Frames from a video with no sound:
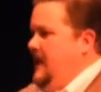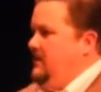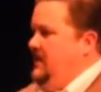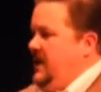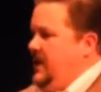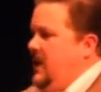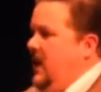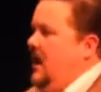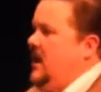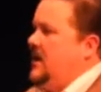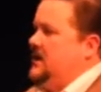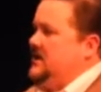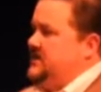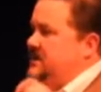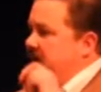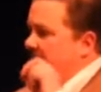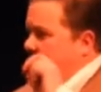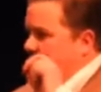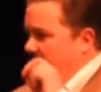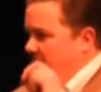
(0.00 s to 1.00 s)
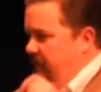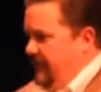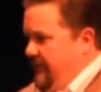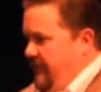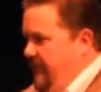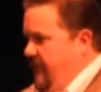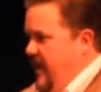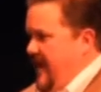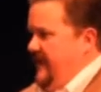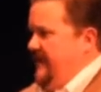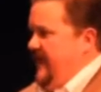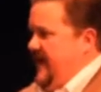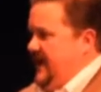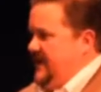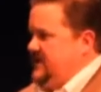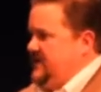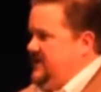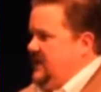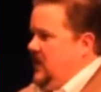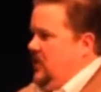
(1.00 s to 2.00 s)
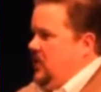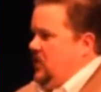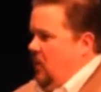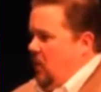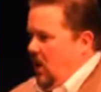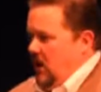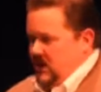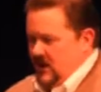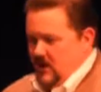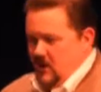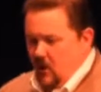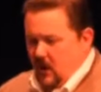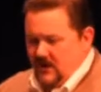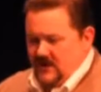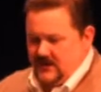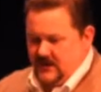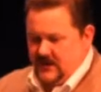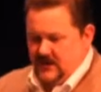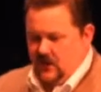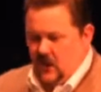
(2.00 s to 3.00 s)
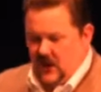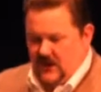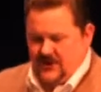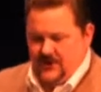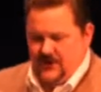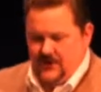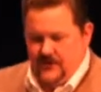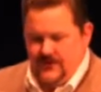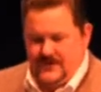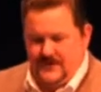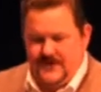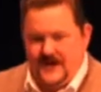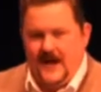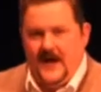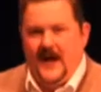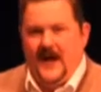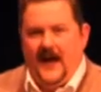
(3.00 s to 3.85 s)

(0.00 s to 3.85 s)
because they would face costly lawsuits.